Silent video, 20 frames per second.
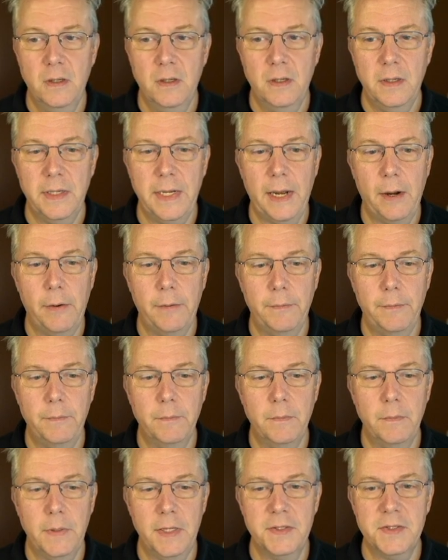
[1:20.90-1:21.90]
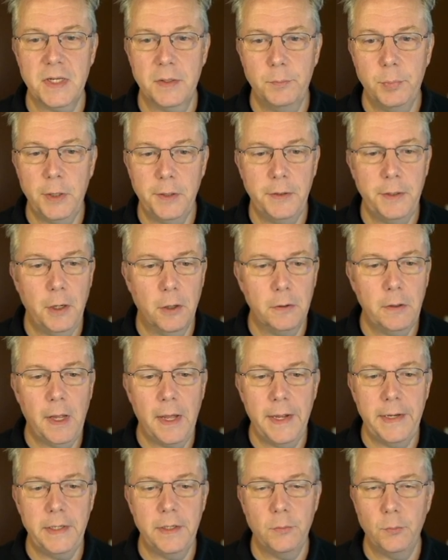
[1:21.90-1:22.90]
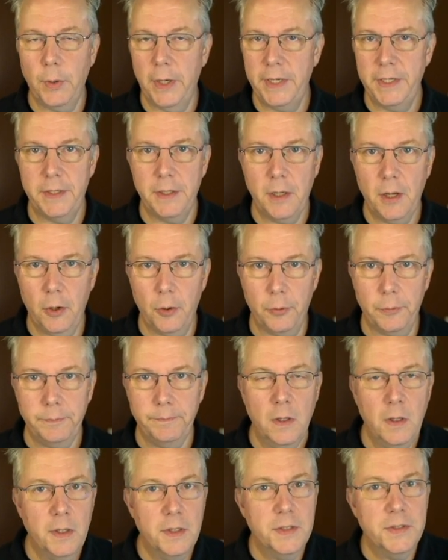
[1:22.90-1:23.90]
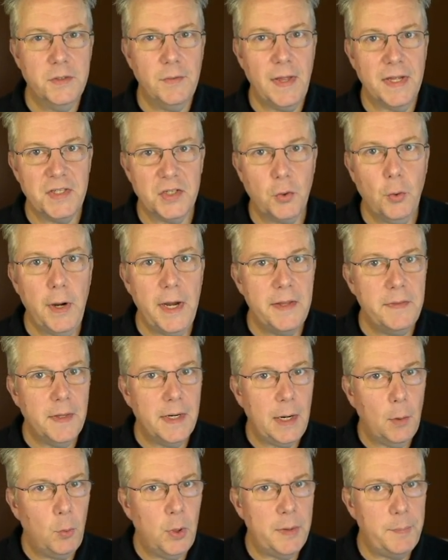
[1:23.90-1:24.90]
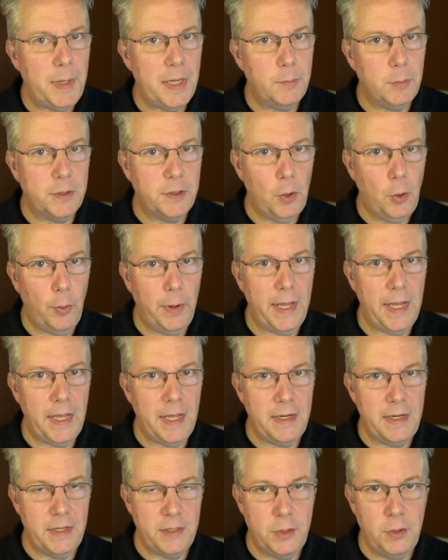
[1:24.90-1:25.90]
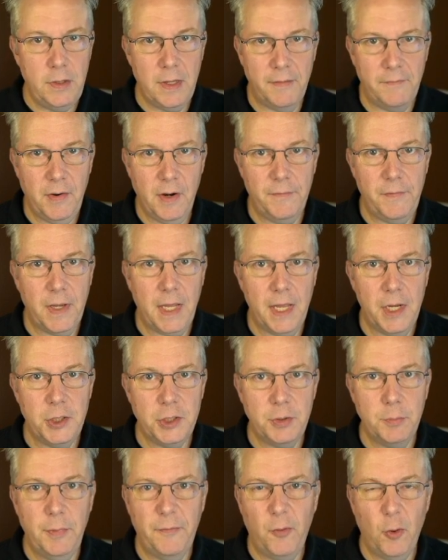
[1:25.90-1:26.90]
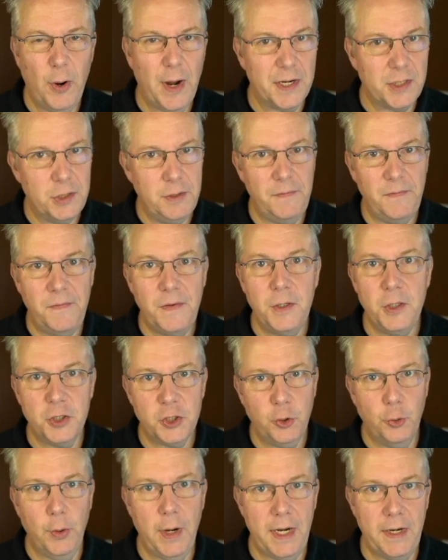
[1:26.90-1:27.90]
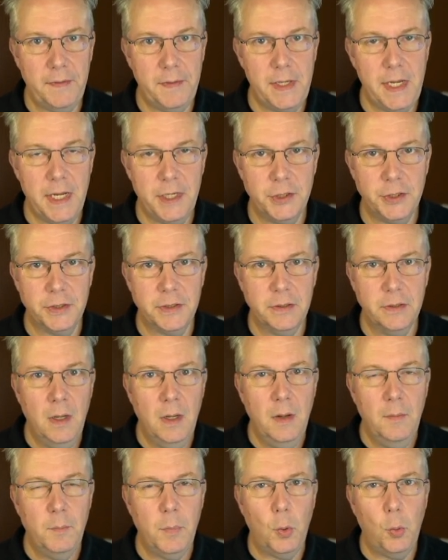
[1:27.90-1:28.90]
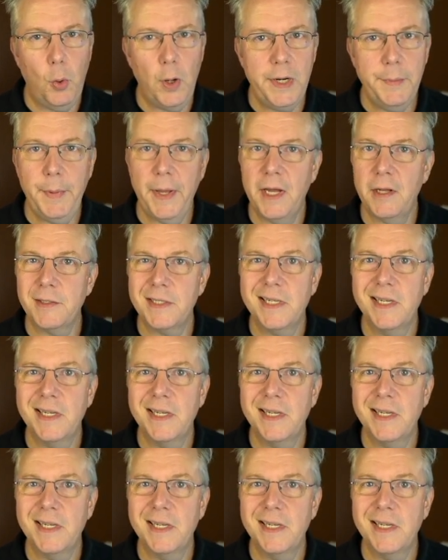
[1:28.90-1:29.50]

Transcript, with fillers: now it's completely online and ready to go. So that's great that I want to be able to go ahead and do that verification before I actually finish creating the agent. But what about